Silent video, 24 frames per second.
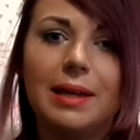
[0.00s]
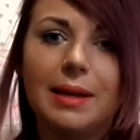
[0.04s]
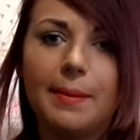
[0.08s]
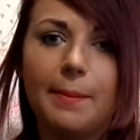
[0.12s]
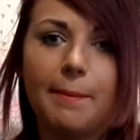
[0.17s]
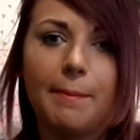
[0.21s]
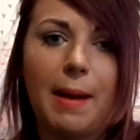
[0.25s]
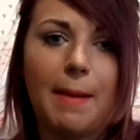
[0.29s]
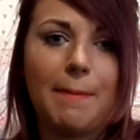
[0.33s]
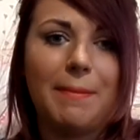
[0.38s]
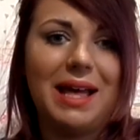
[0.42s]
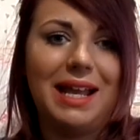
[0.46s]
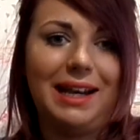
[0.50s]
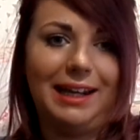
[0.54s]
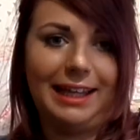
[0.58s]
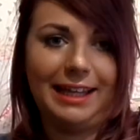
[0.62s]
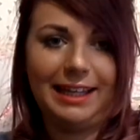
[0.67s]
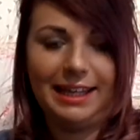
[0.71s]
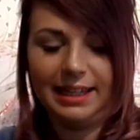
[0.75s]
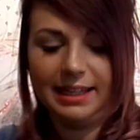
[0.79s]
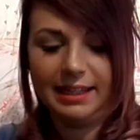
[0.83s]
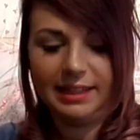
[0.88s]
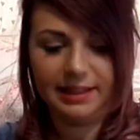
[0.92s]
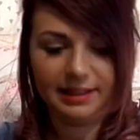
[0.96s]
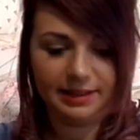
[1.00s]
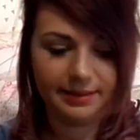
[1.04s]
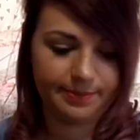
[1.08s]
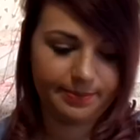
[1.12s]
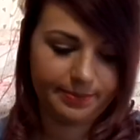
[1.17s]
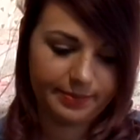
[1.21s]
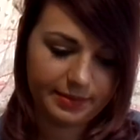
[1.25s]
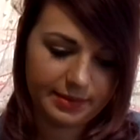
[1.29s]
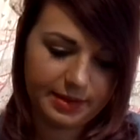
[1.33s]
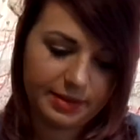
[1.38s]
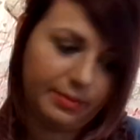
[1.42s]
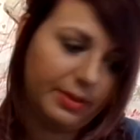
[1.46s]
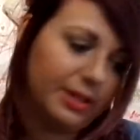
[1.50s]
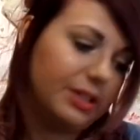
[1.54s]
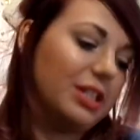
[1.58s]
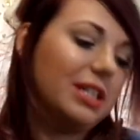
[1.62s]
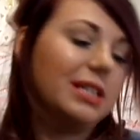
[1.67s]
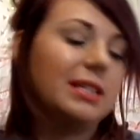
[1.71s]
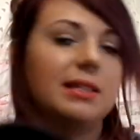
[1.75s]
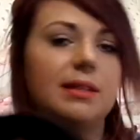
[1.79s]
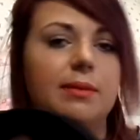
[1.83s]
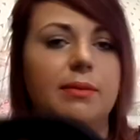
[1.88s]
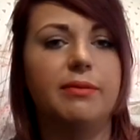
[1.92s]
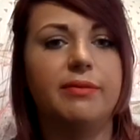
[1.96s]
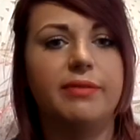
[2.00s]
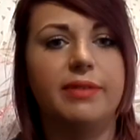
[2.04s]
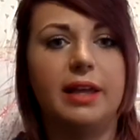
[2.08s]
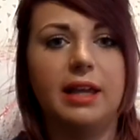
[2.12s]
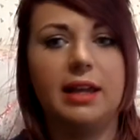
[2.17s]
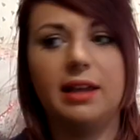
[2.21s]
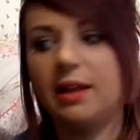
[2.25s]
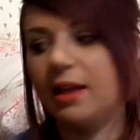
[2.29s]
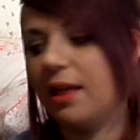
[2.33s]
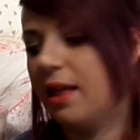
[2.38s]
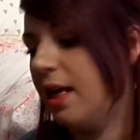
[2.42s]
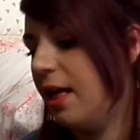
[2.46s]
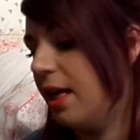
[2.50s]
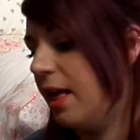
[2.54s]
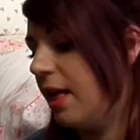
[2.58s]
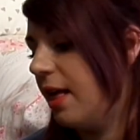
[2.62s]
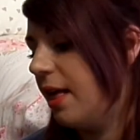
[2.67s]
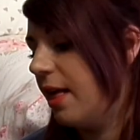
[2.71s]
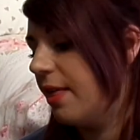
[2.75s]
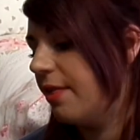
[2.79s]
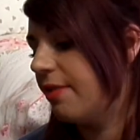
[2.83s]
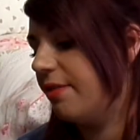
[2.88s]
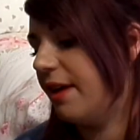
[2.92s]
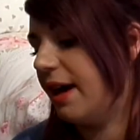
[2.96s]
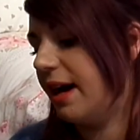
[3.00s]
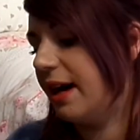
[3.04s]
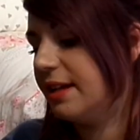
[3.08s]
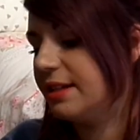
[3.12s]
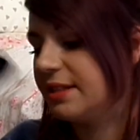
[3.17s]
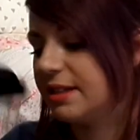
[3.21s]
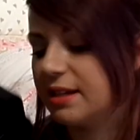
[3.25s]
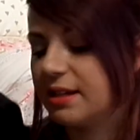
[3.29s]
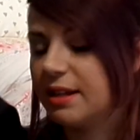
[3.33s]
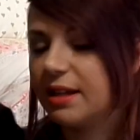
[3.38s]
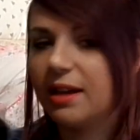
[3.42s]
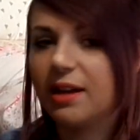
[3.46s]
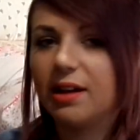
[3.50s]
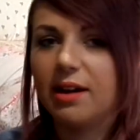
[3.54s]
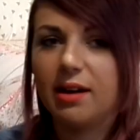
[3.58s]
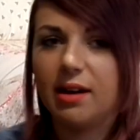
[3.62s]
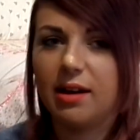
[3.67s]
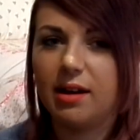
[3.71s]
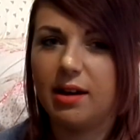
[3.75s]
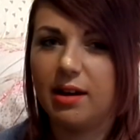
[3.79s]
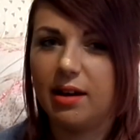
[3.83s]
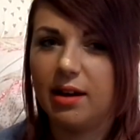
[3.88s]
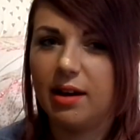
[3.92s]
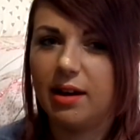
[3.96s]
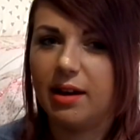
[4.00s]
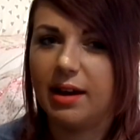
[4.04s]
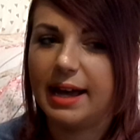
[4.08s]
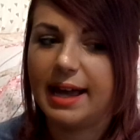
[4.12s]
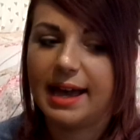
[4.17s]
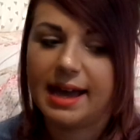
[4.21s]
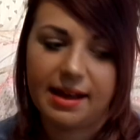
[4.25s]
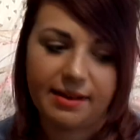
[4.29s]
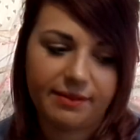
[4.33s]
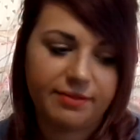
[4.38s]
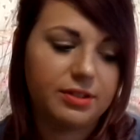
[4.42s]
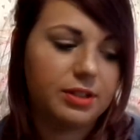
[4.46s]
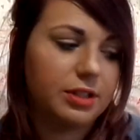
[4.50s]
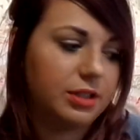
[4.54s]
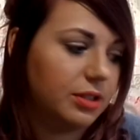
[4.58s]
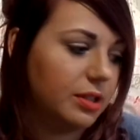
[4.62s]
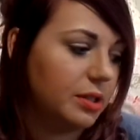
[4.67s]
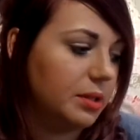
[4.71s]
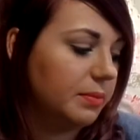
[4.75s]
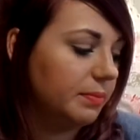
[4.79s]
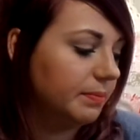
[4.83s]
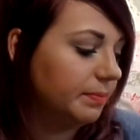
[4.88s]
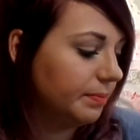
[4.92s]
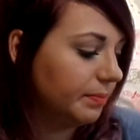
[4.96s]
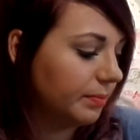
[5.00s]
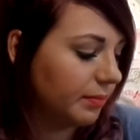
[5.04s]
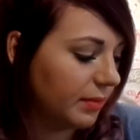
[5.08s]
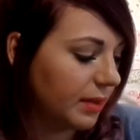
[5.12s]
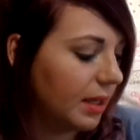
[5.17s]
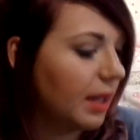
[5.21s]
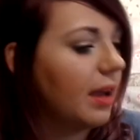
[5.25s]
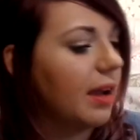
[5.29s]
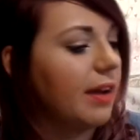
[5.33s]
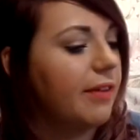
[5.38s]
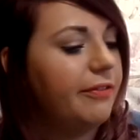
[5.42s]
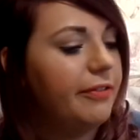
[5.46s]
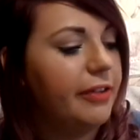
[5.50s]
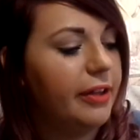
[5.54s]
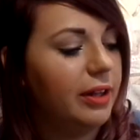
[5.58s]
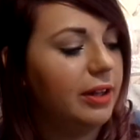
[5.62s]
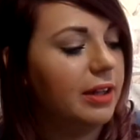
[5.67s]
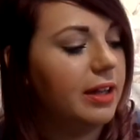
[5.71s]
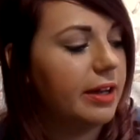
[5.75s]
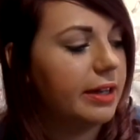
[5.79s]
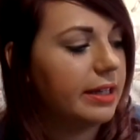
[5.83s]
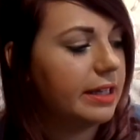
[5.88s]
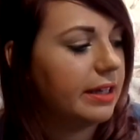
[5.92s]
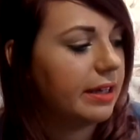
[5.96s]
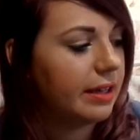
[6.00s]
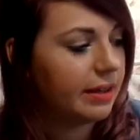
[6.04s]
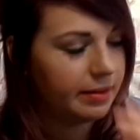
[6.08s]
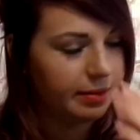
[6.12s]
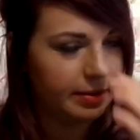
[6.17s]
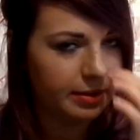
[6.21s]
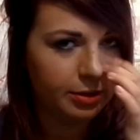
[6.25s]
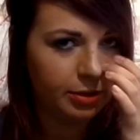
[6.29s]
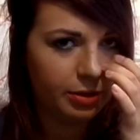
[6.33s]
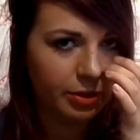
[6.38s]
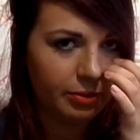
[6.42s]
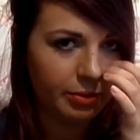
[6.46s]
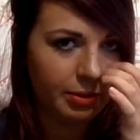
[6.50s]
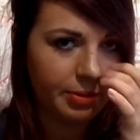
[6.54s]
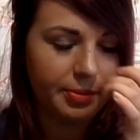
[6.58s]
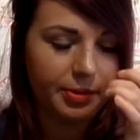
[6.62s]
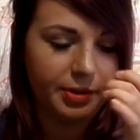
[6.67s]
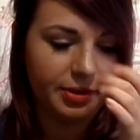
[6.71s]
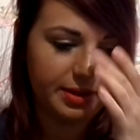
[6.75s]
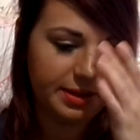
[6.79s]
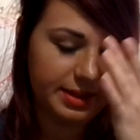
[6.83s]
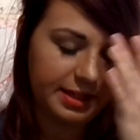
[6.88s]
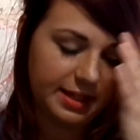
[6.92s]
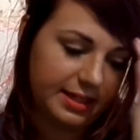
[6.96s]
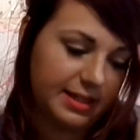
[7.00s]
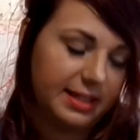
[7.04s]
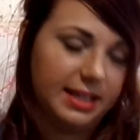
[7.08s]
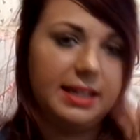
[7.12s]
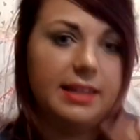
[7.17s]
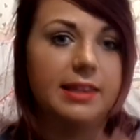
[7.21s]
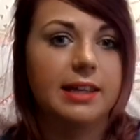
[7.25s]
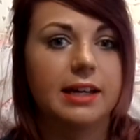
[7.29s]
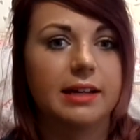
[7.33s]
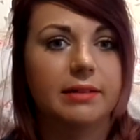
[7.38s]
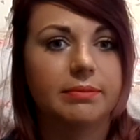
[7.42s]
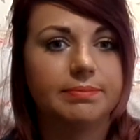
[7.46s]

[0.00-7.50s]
my belly, which is something that I have to do. I feel like no one wants to see that.